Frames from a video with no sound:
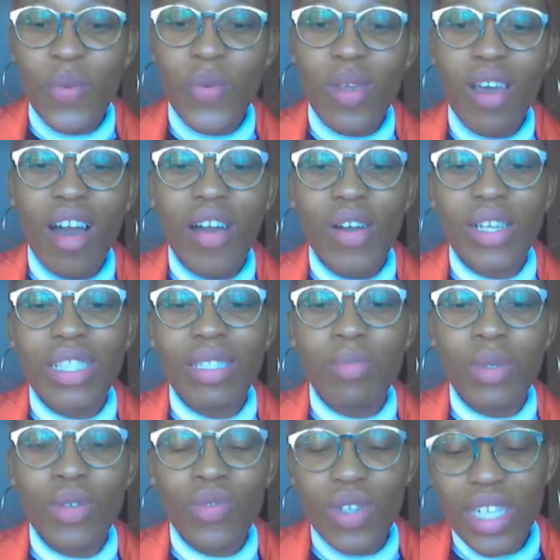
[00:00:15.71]
We are going to
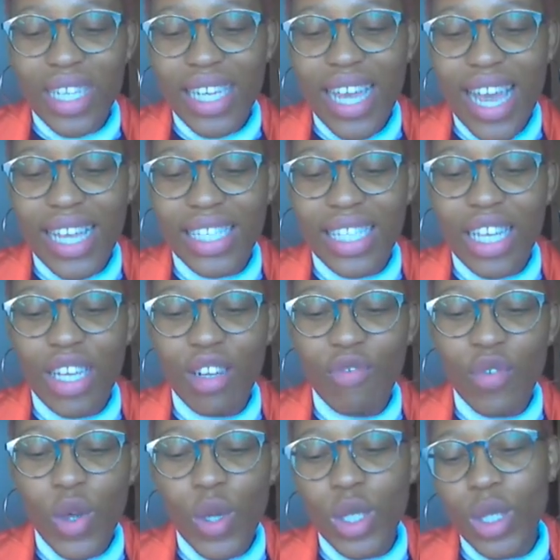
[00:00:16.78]
be reading Executive
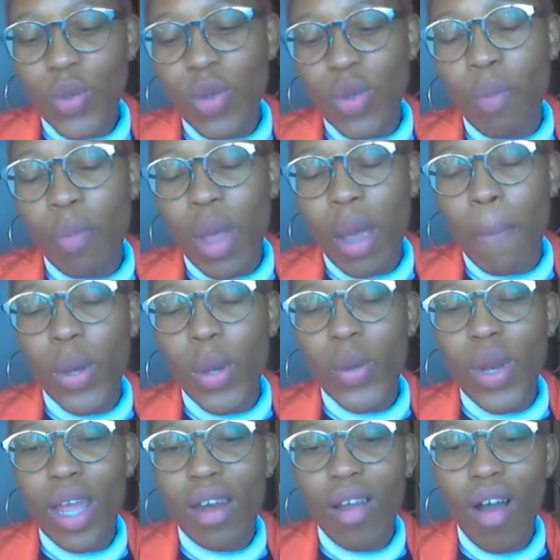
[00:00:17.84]
Coaching with
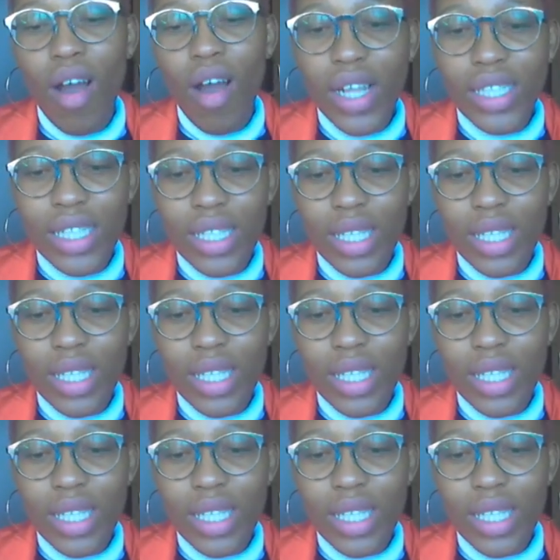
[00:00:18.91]
Backbone and Heart.